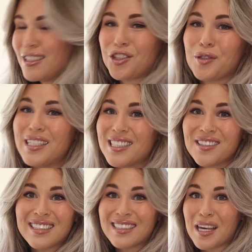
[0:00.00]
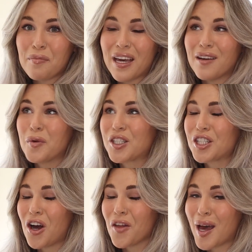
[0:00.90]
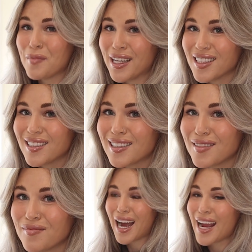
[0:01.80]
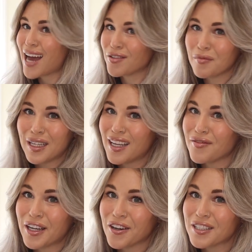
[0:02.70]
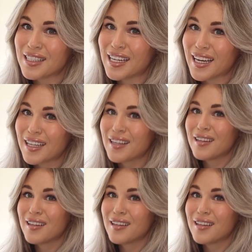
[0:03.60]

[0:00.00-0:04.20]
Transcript: treats are a skip it, which y'all, that means I haven't been giving her stick.